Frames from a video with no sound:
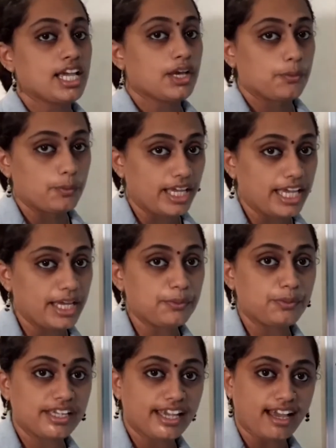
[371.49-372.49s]
where
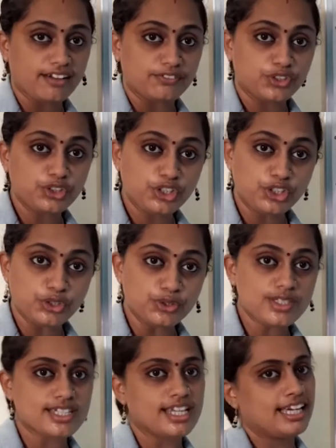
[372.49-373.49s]
we have to use